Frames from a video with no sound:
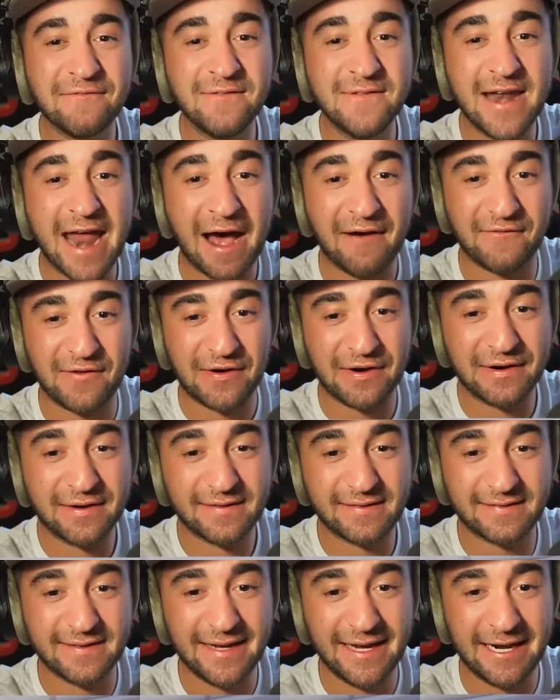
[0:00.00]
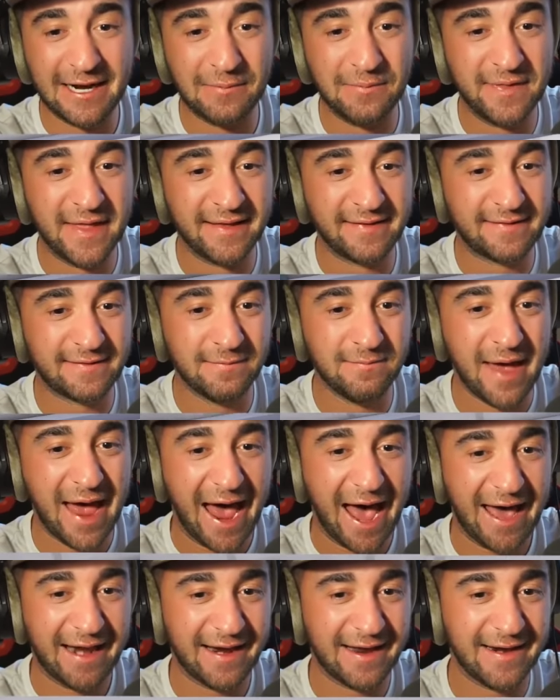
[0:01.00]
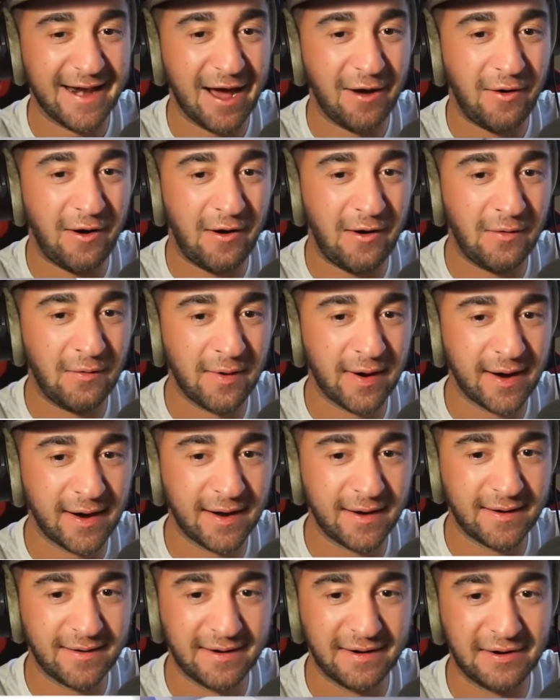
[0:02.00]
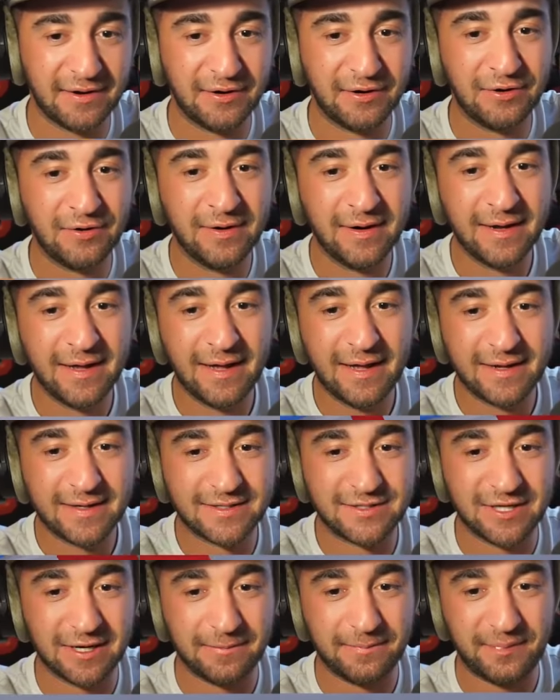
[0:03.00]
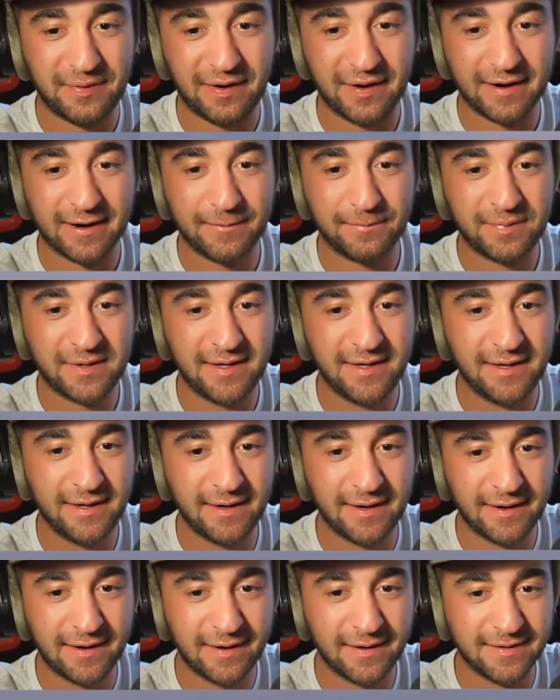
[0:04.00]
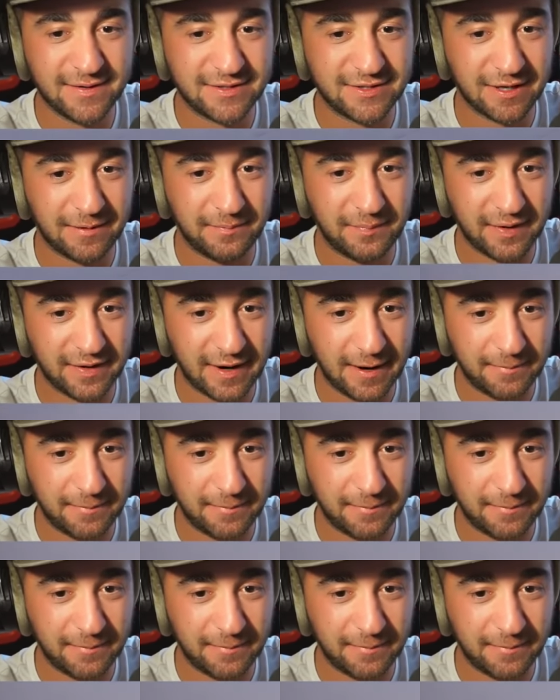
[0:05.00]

never seen him this mad, and now all we're gonna do jump on up here, jump on up